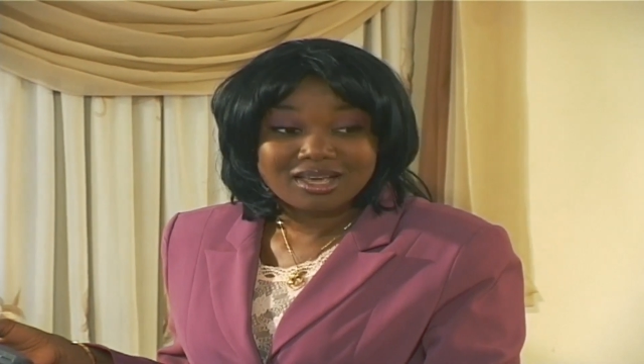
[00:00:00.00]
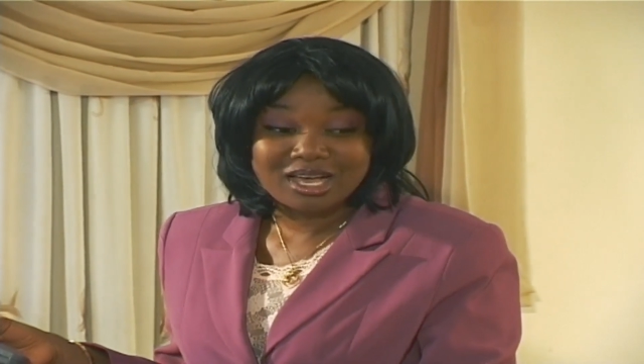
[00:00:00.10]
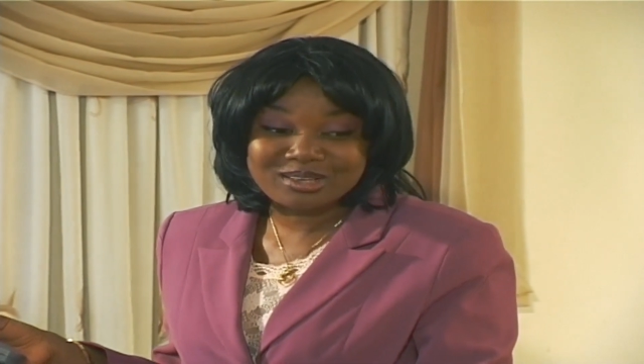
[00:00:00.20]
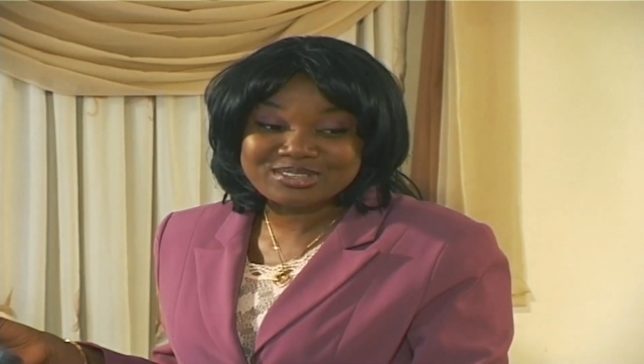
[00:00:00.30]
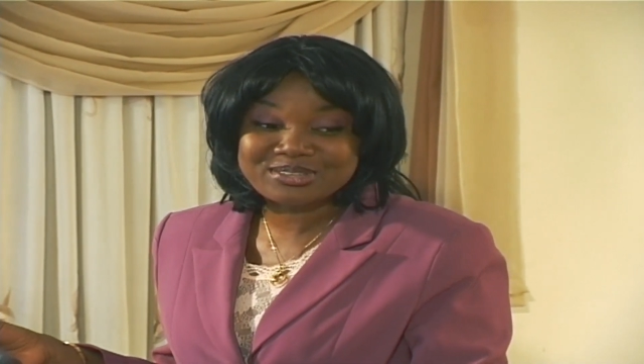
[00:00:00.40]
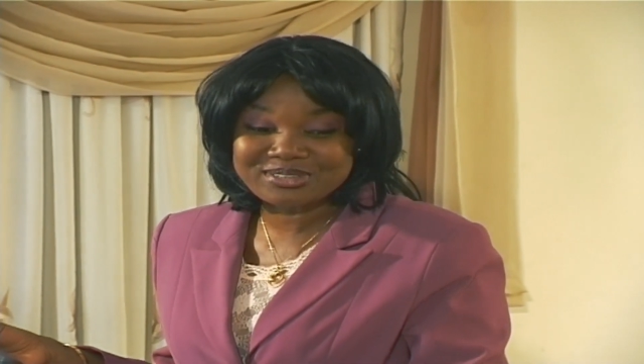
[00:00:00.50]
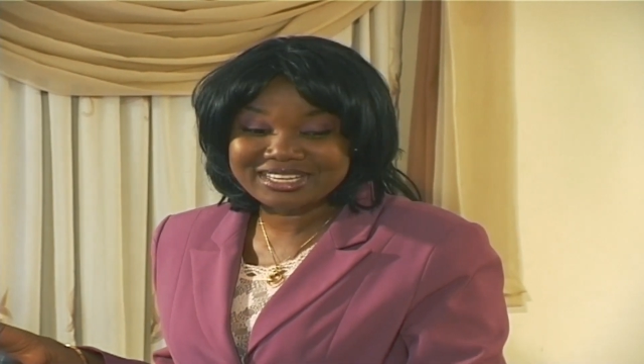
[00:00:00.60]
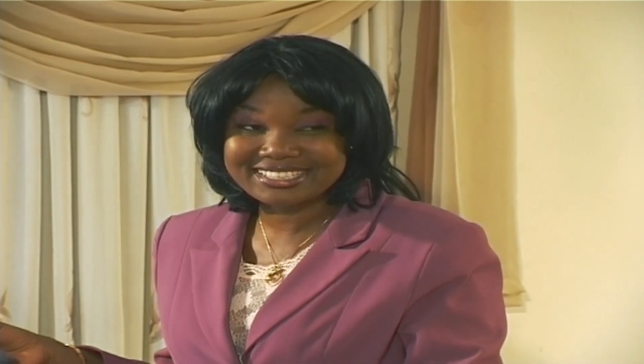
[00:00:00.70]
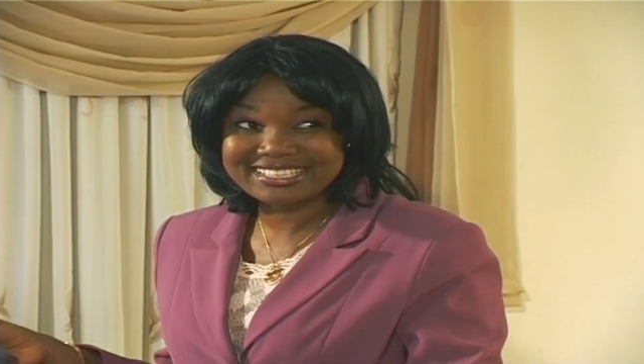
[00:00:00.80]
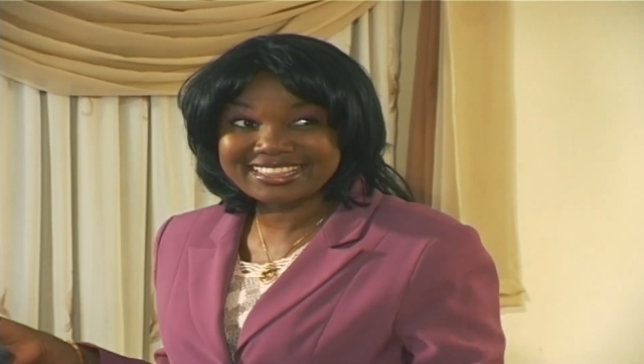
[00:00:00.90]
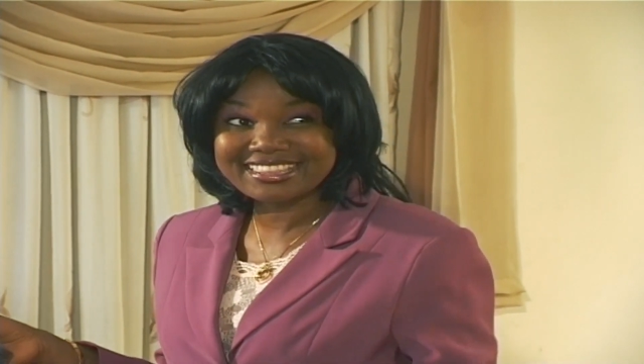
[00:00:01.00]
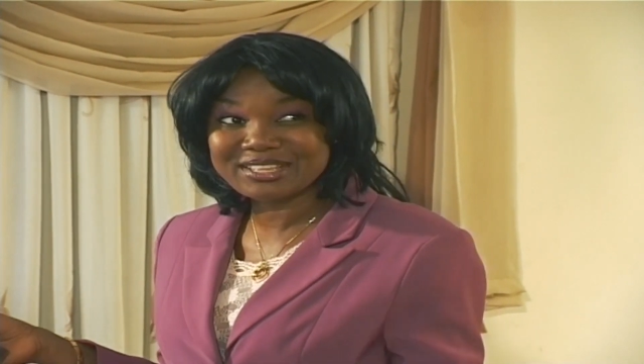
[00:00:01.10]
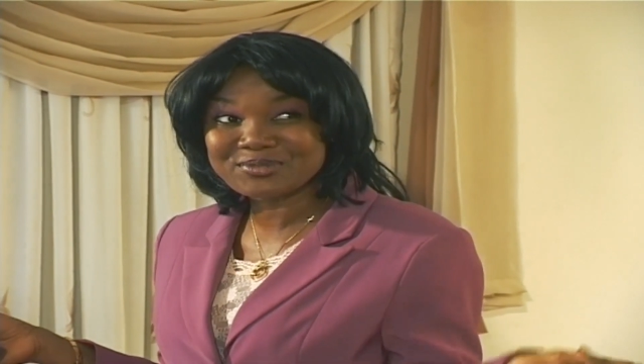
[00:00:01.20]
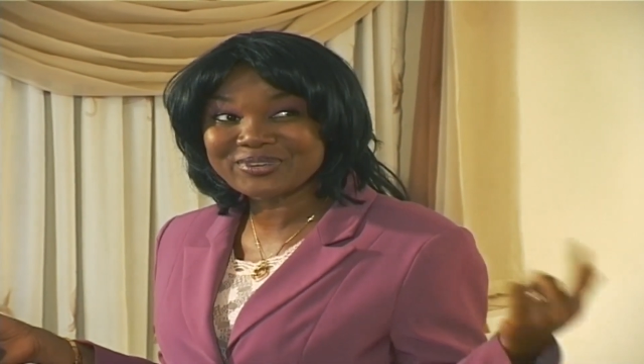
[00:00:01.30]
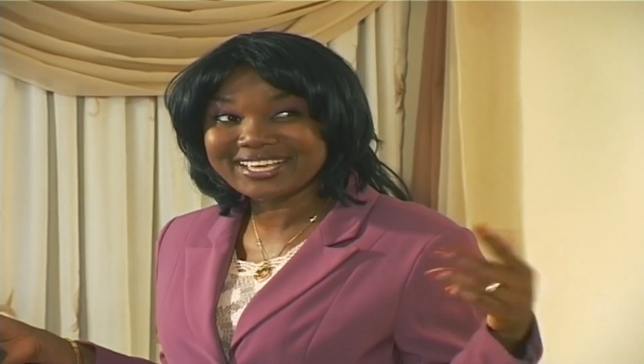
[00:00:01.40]
I'll see you later,
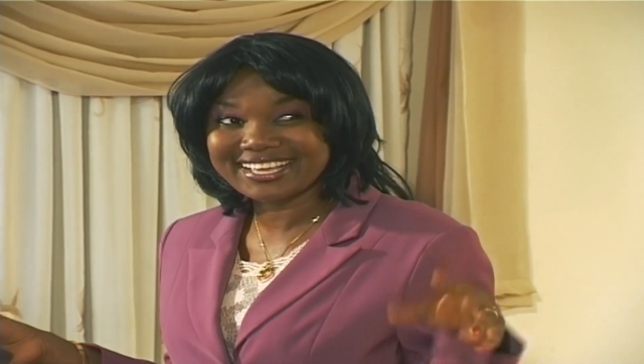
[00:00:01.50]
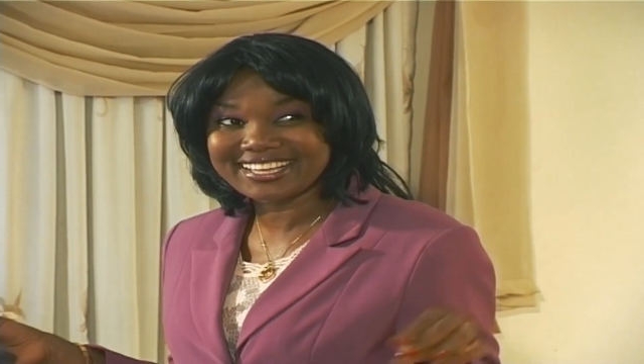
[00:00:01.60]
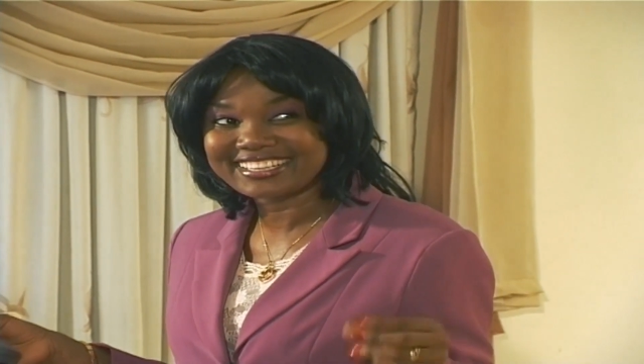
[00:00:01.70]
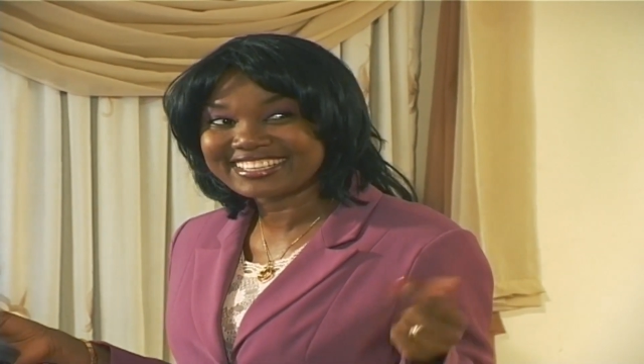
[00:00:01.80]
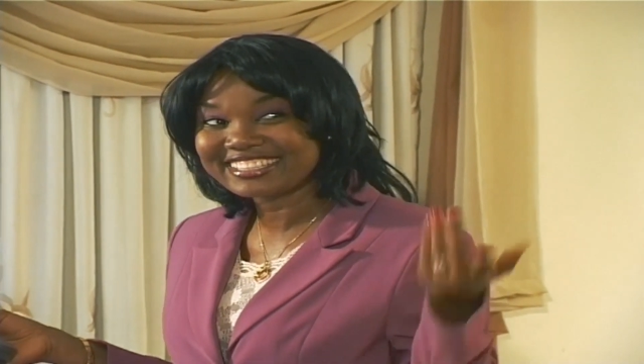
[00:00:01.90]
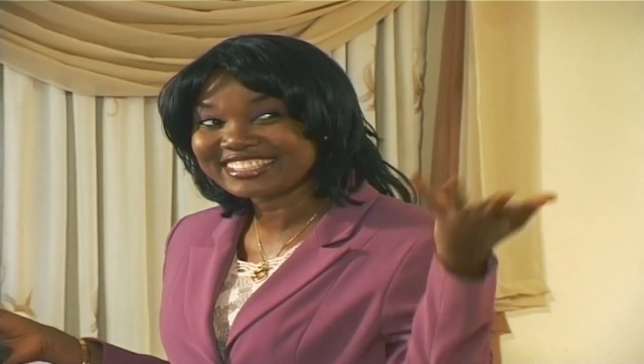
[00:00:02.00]
then we can